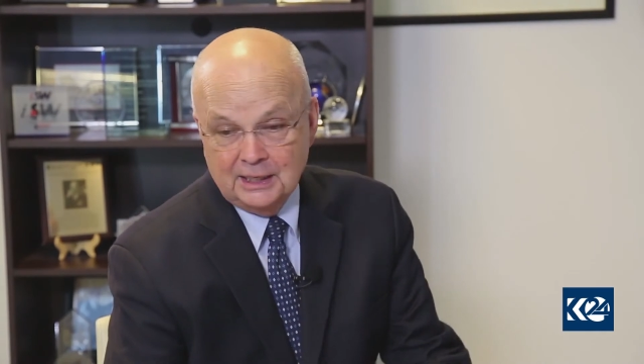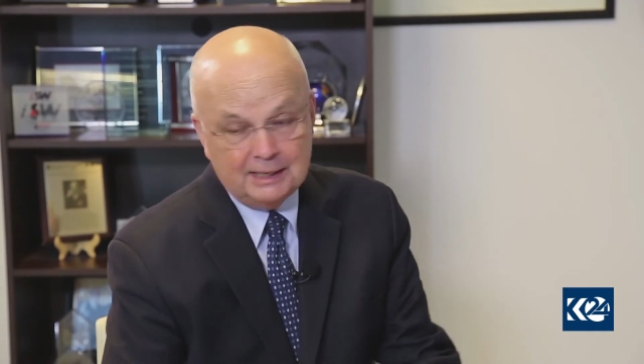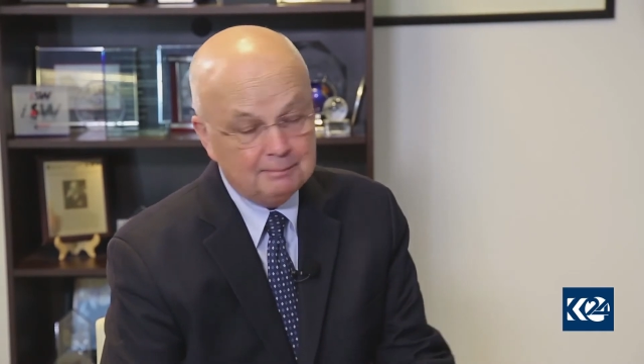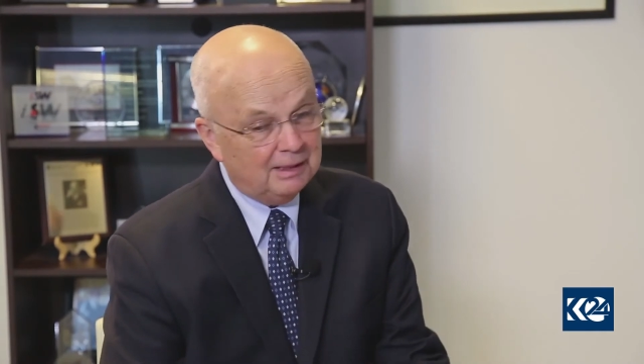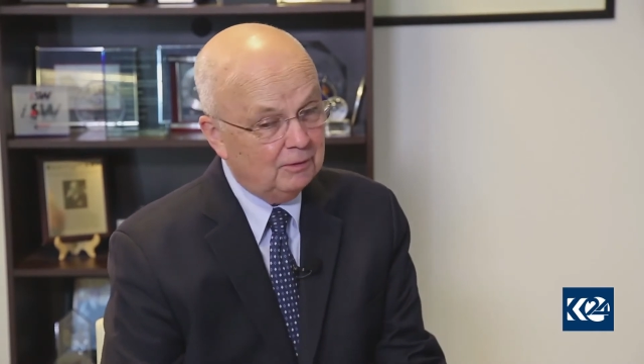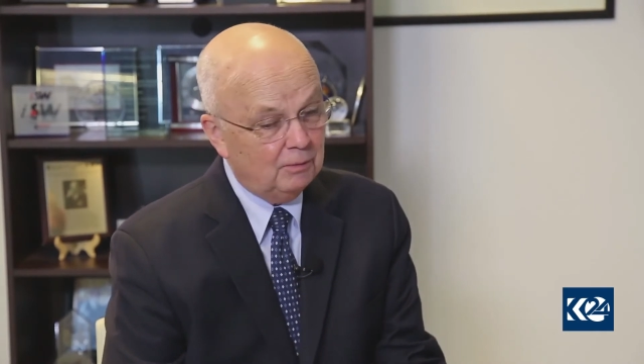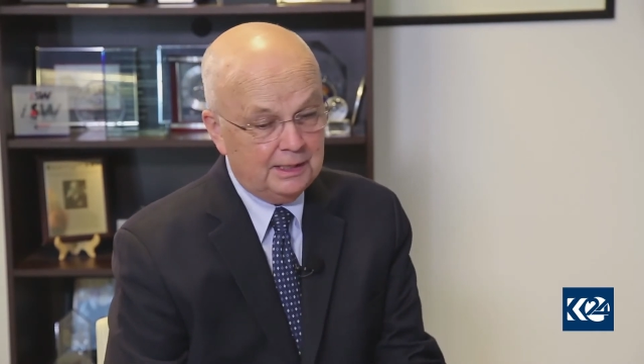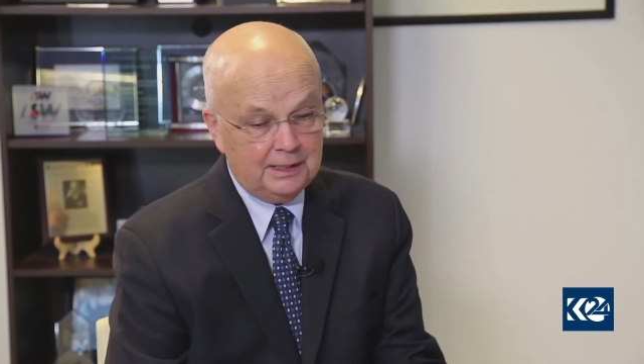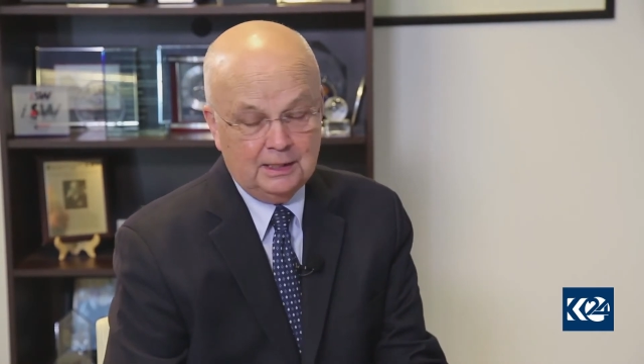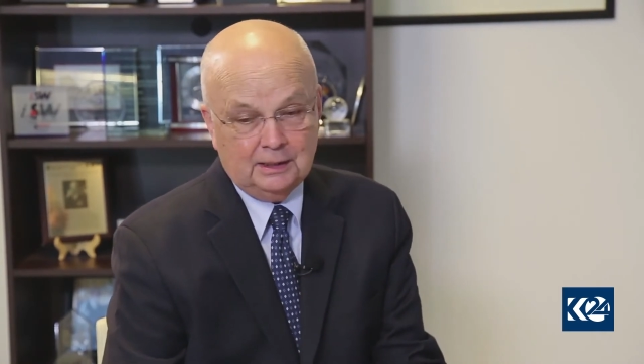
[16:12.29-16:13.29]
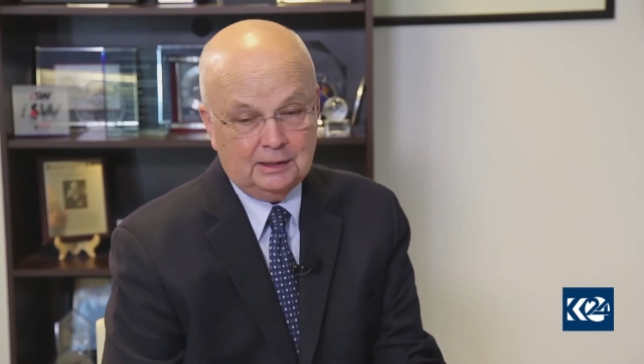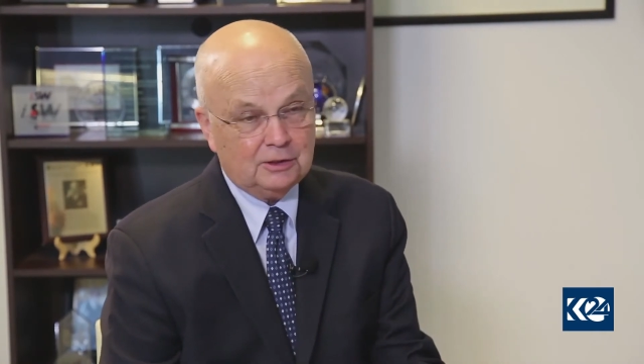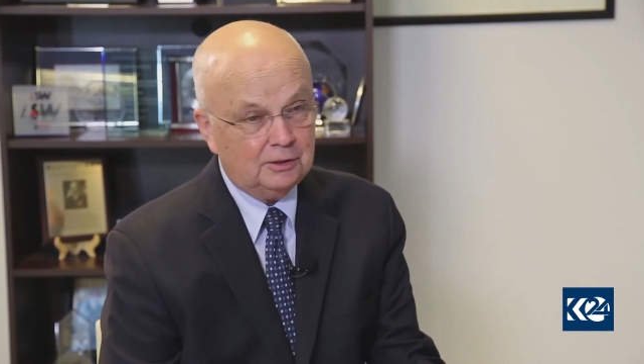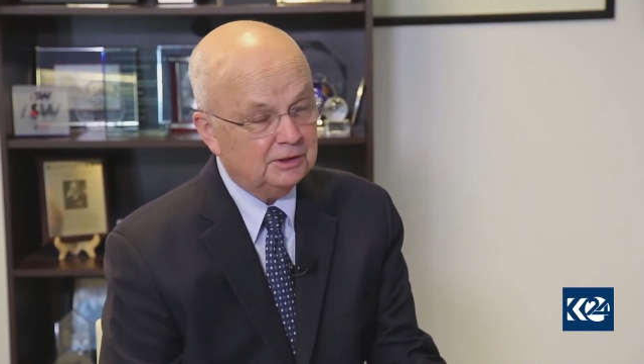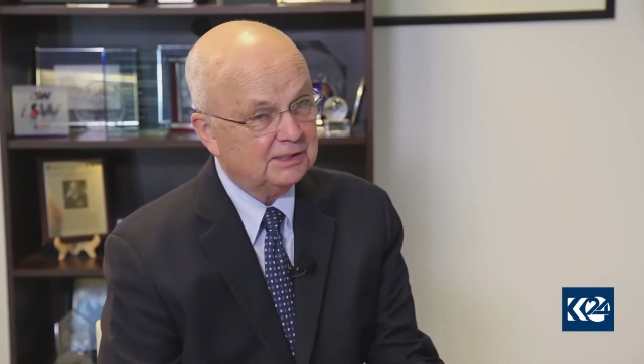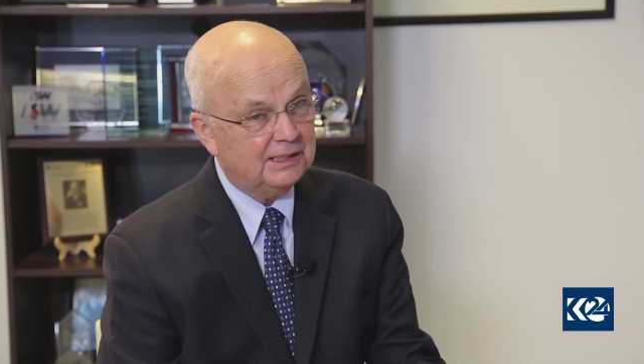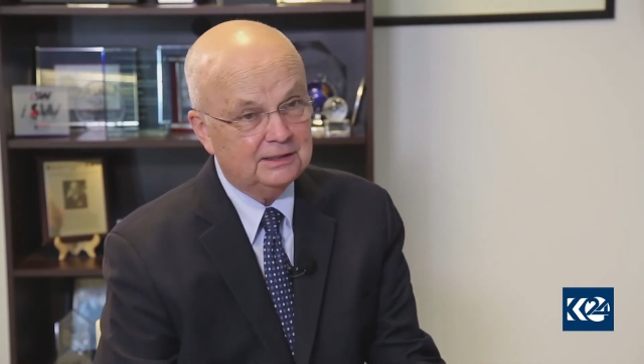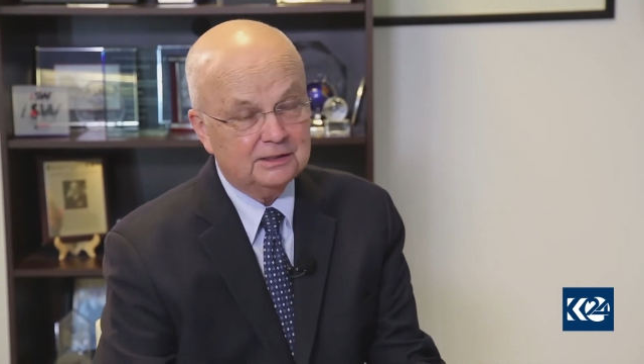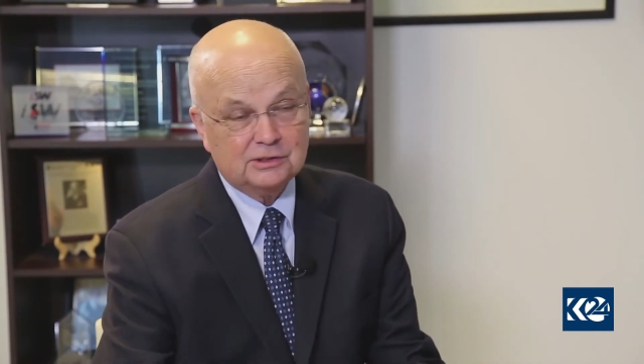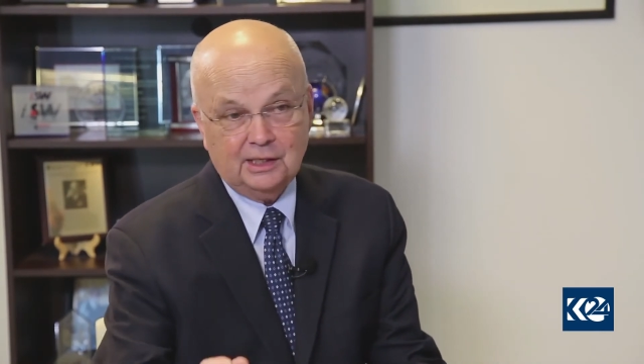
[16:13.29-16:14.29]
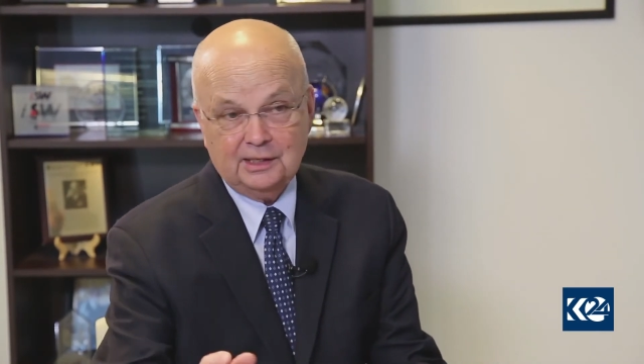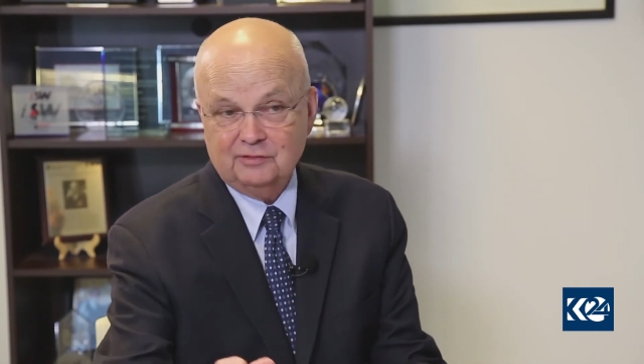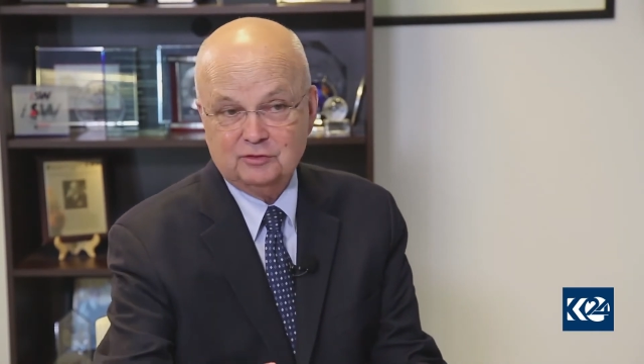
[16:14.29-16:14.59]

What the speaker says: And by the way, Kurdistan does not have